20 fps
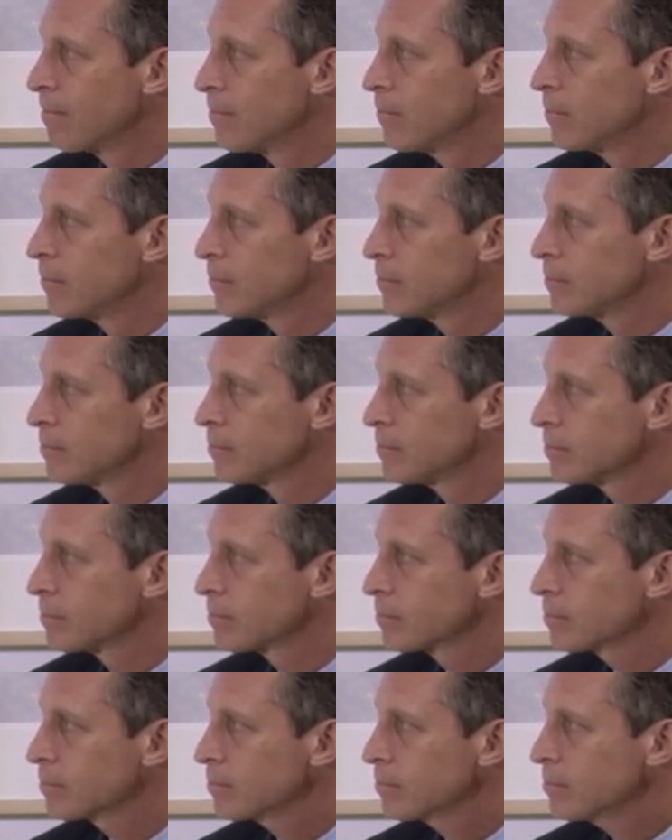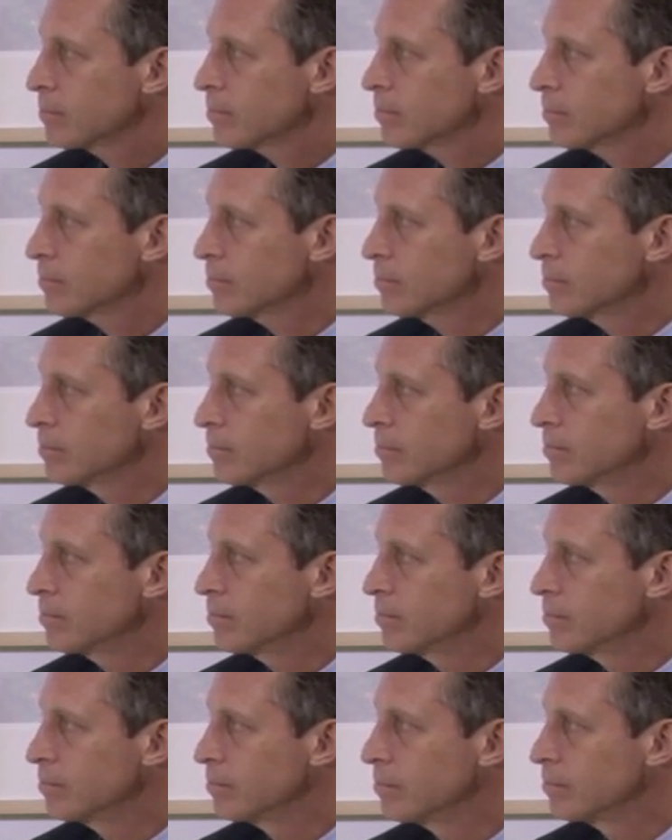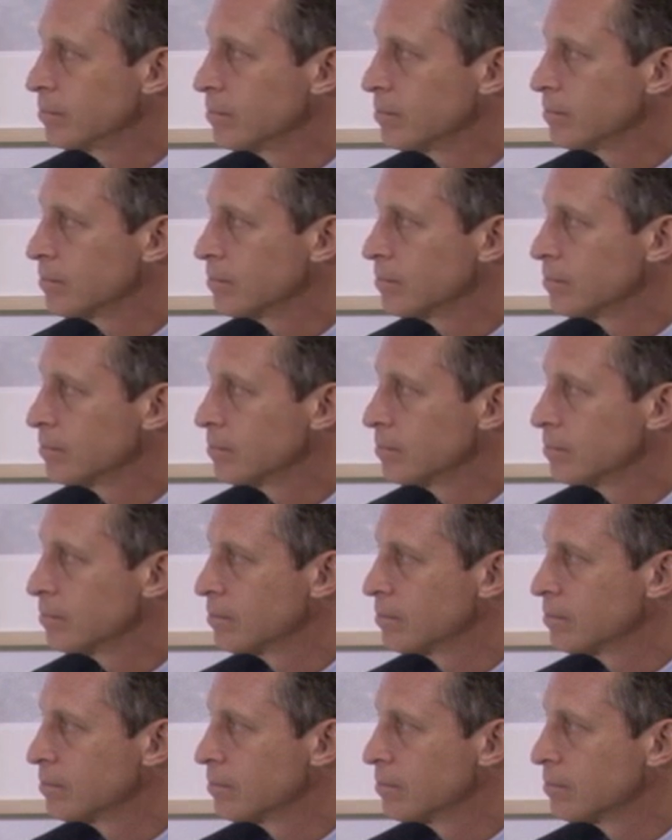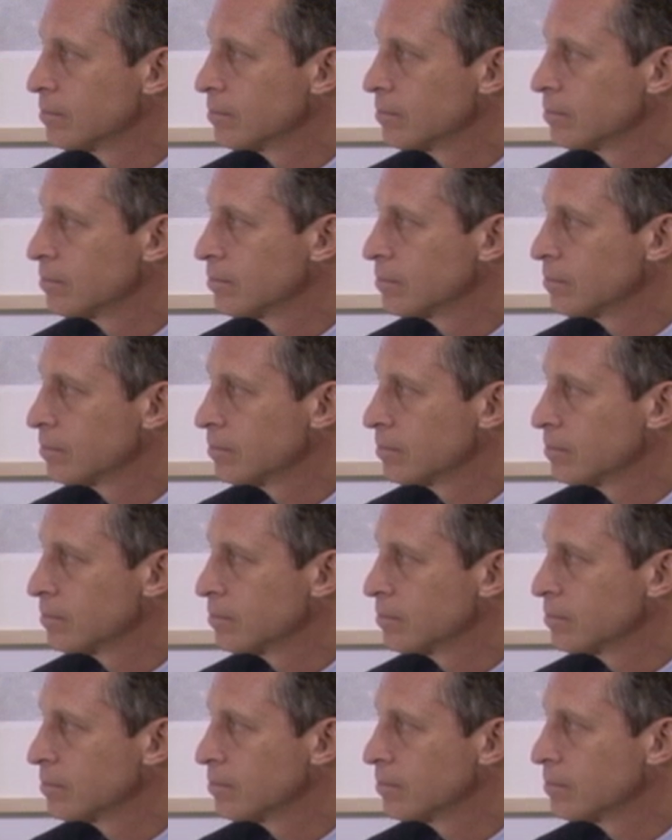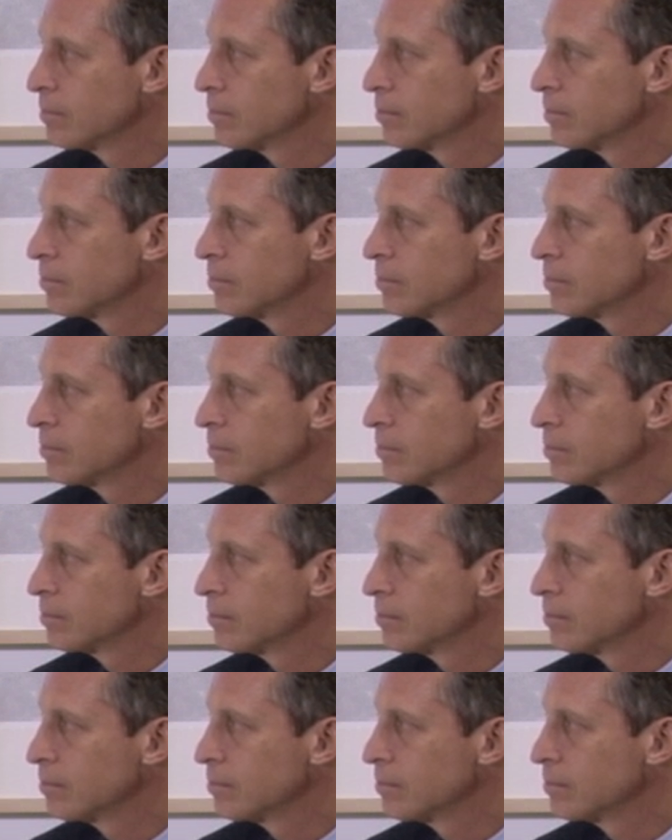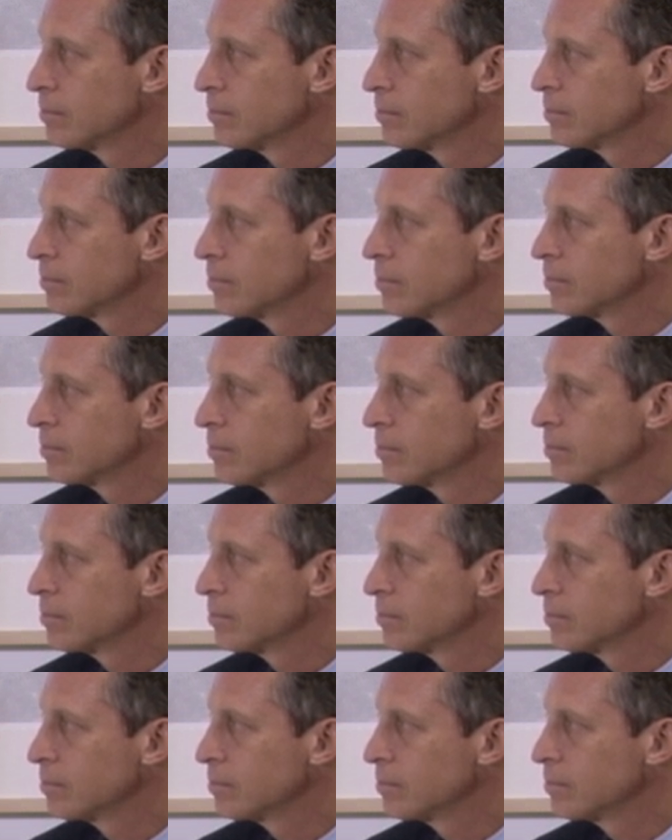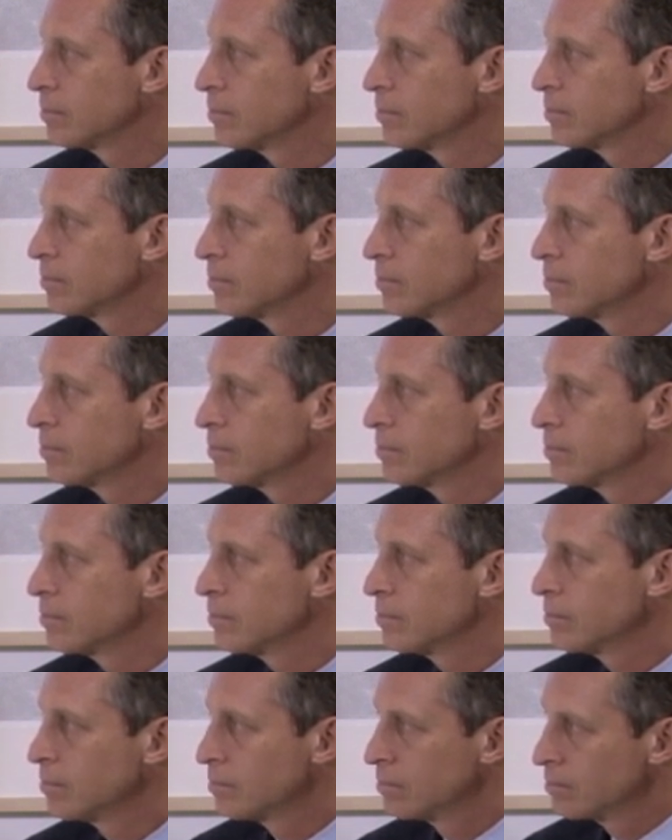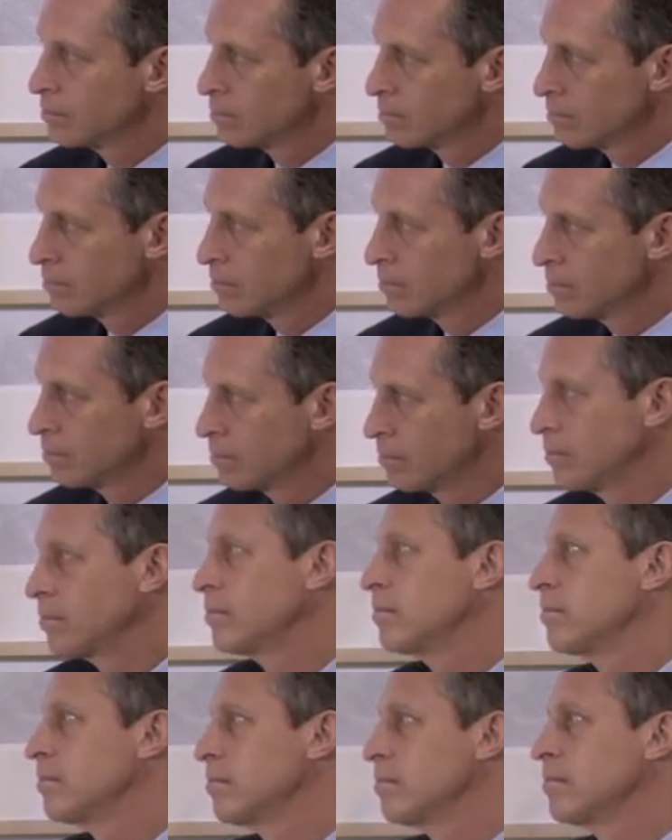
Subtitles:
[no speech]